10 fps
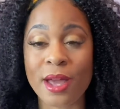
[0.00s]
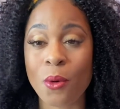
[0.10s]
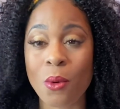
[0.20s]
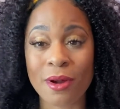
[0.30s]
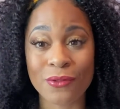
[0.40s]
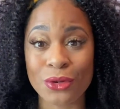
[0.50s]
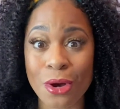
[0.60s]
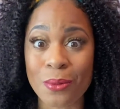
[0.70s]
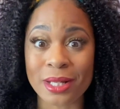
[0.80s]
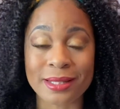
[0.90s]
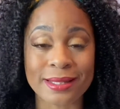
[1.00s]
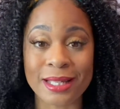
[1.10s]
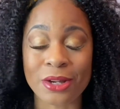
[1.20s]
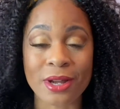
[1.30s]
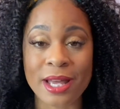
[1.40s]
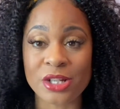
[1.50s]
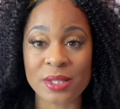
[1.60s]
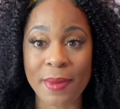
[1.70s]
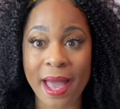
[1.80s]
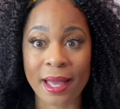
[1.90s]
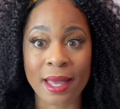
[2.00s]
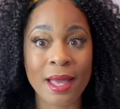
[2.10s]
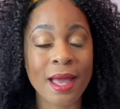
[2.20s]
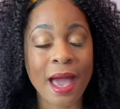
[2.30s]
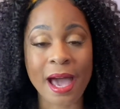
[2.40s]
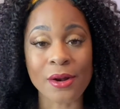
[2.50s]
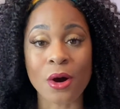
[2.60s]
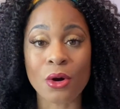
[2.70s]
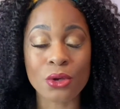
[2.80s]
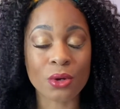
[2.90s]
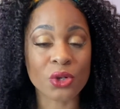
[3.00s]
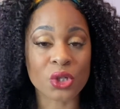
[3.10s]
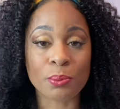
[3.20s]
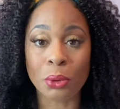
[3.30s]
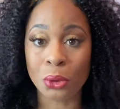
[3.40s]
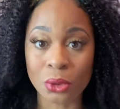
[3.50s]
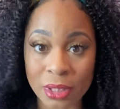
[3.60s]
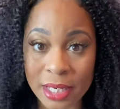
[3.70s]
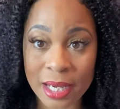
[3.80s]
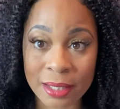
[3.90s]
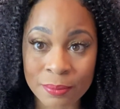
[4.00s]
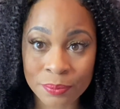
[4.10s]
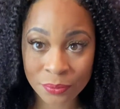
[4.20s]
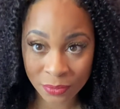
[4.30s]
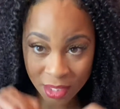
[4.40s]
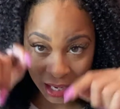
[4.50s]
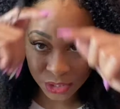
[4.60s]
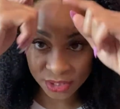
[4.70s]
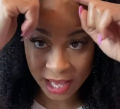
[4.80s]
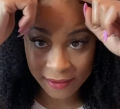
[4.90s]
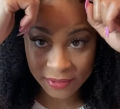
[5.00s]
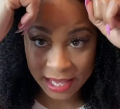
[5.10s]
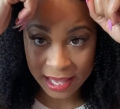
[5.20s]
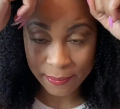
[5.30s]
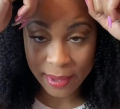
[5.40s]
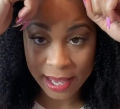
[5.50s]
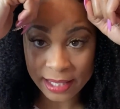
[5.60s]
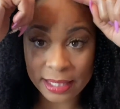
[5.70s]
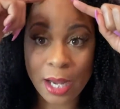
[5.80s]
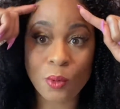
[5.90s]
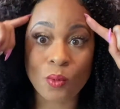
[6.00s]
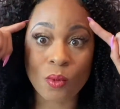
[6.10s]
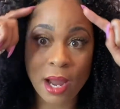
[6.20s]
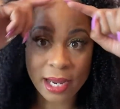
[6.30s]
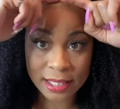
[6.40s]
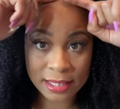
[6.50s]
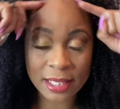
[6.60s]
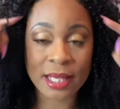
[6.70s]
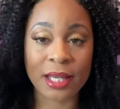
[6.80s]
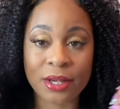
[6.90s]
Or if you don't want to slick your edges back at all, you can just pull it up and just have the headband like right here.